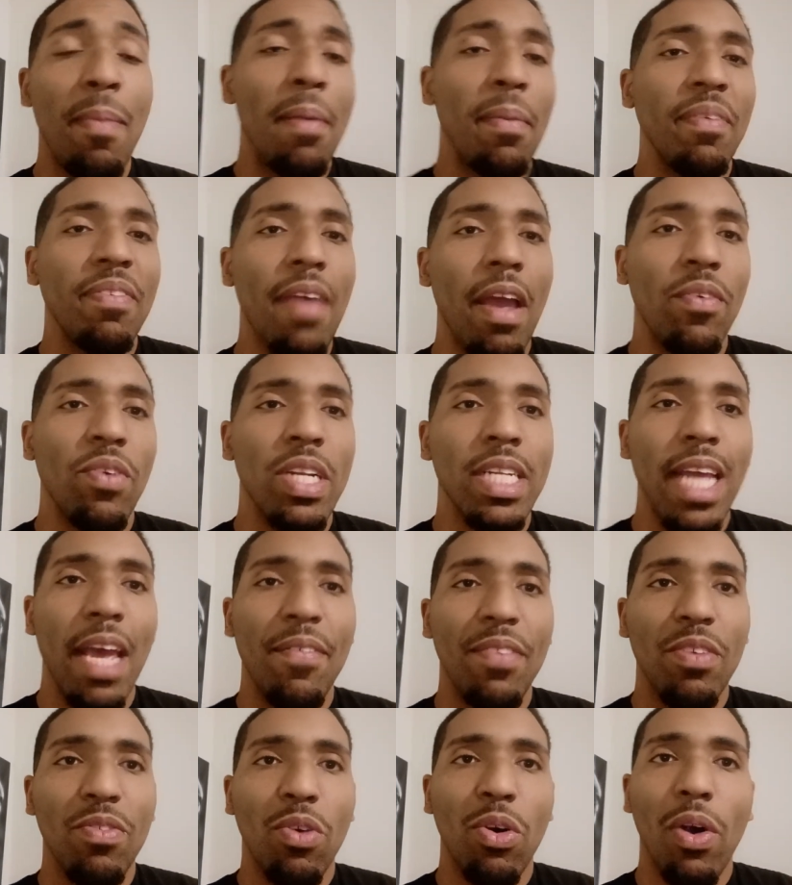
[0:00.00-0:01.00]
maybe favoring
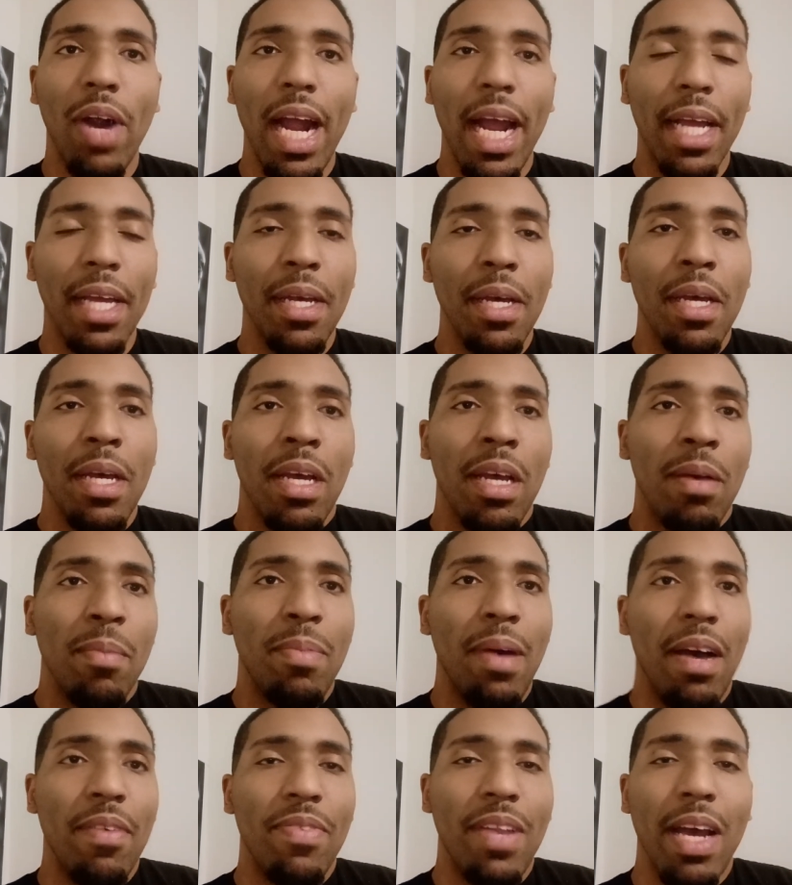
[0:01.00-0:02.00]
David Dvorak.
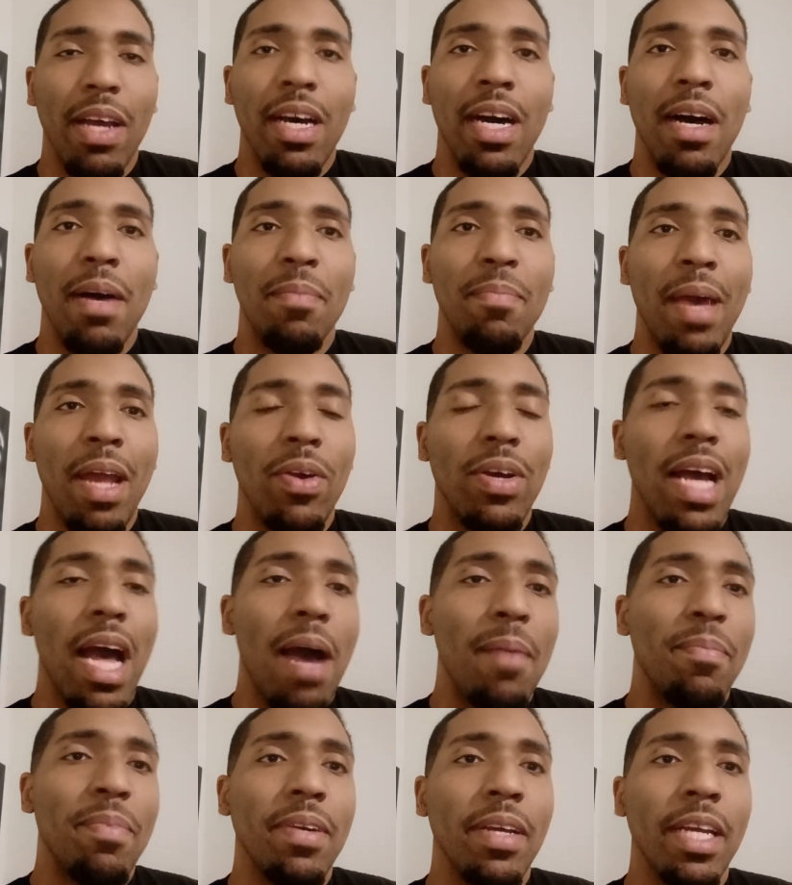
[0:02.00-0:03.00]
But I feel like Manel
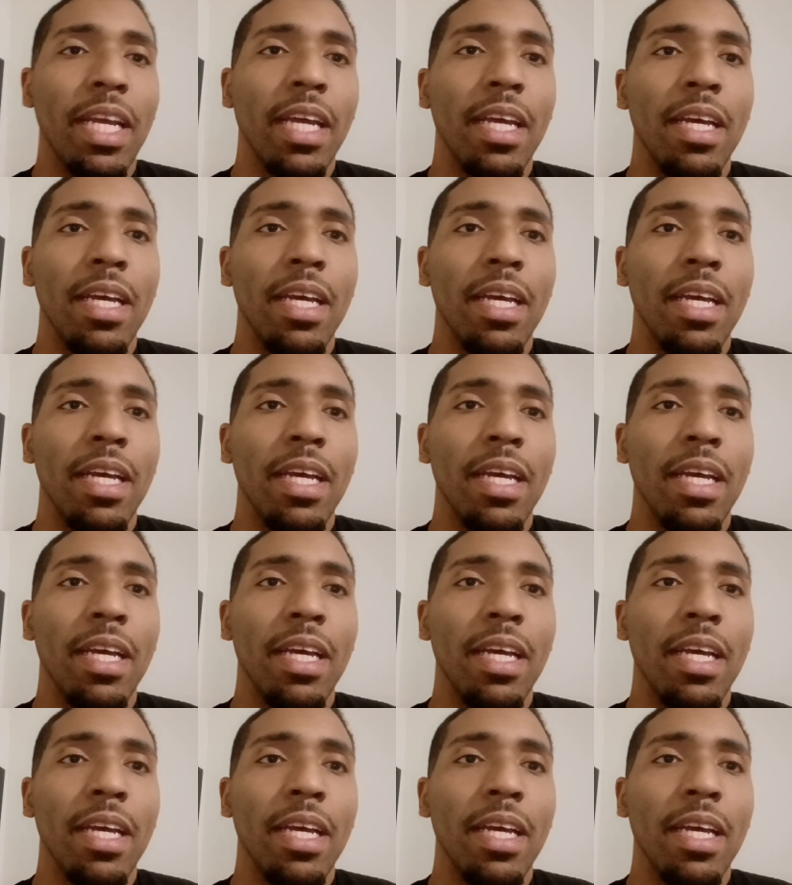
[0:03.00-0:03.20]
Kape,